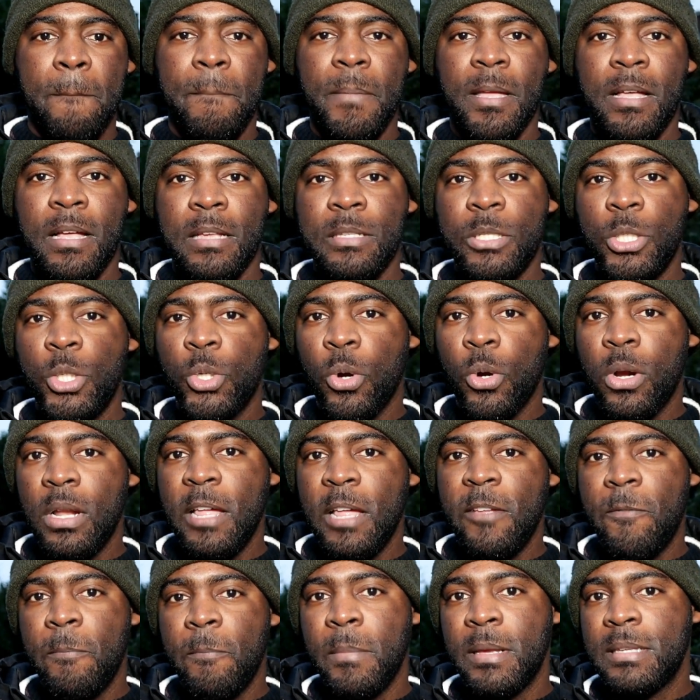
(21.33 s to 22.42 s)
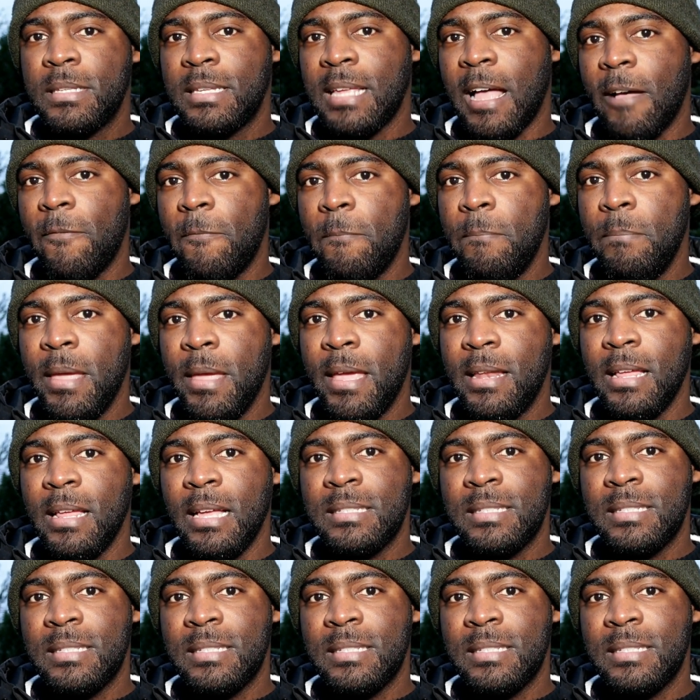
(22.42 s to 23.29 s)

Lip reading: because your life must have made a